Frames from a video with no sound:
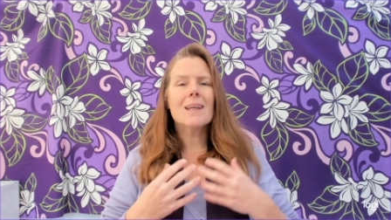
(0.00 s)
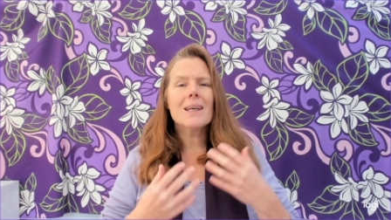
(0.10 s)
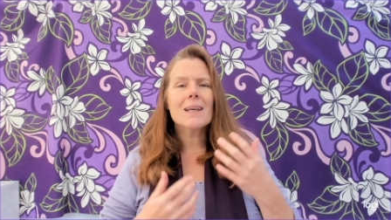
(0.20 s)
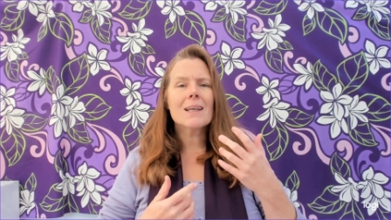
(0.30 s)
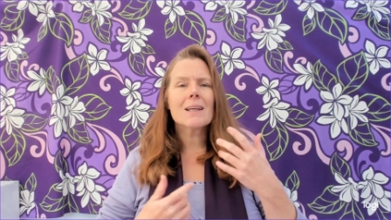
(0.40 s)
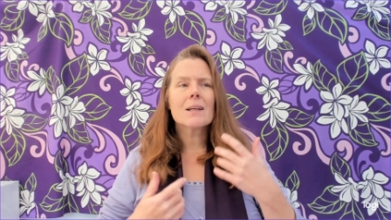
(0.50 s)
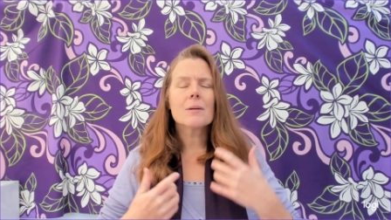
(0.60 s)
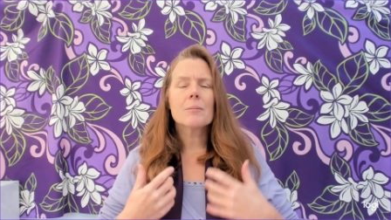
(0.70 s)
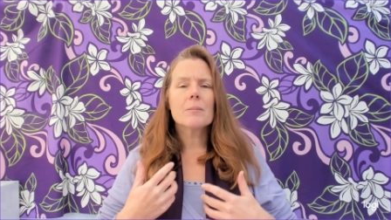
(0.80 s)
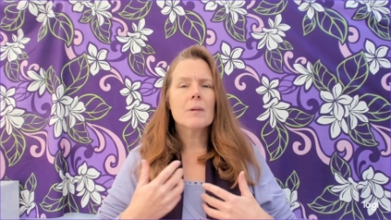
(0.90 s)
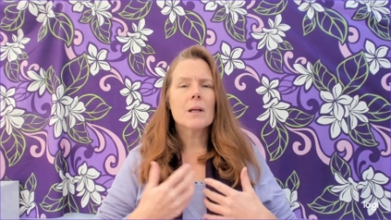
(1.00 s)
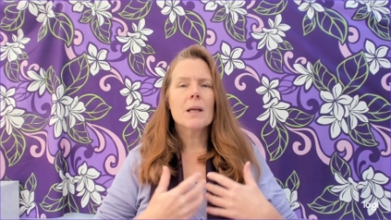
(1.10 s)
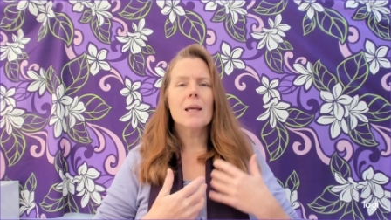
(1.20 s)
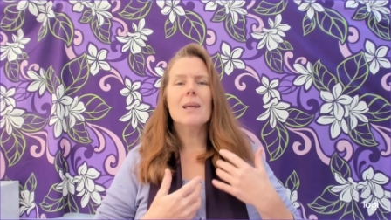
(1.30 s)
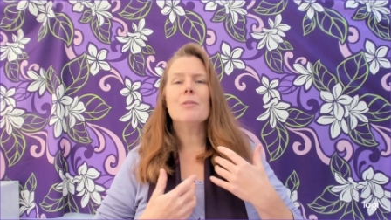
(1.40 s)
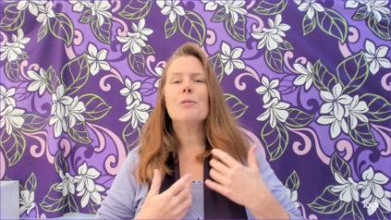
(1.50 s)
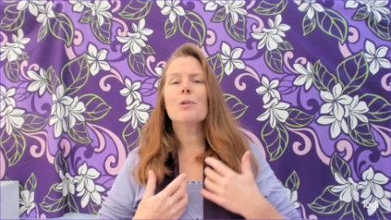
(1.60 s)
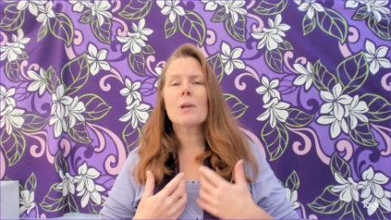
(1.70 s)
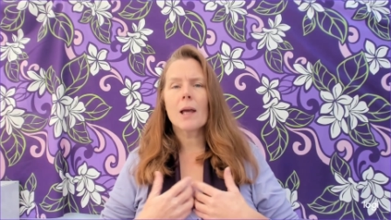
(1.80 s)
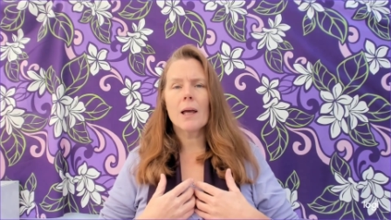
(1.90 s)
Dig if
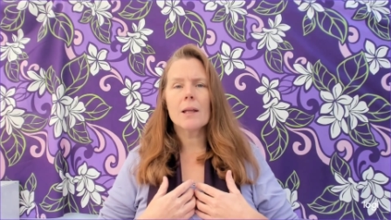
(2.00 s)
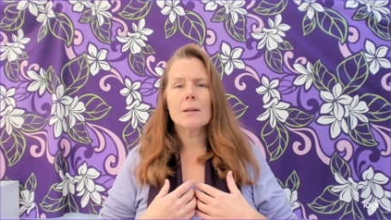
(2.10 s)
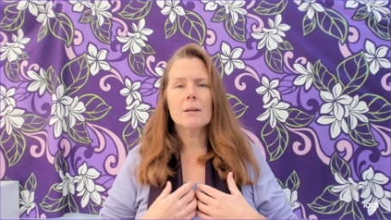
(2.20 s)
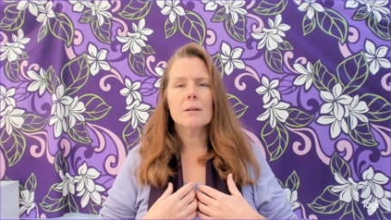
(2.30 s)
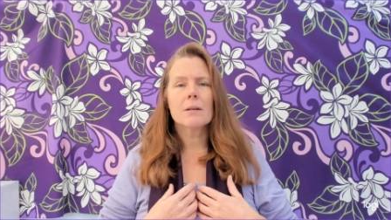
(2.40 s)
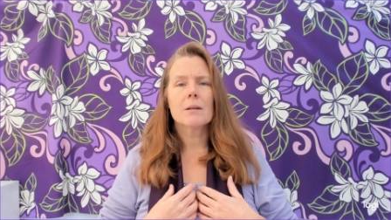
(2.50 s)
you can.